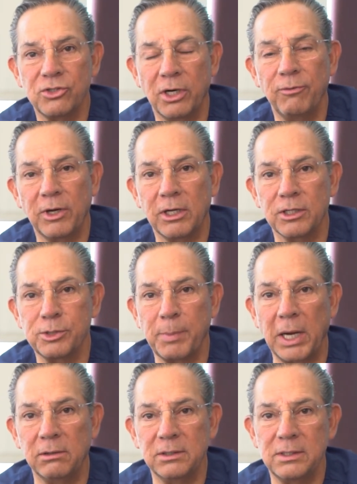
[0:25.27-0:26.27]
cervical
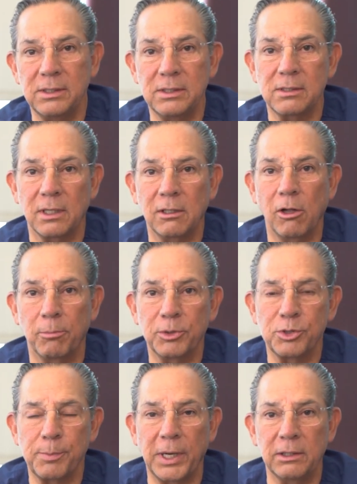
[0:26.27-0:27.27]
spine disease and
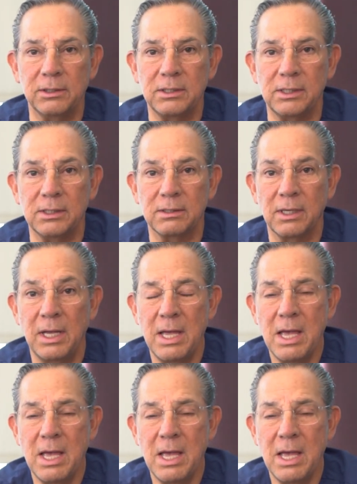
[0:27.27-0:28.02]
lumbar spine disease.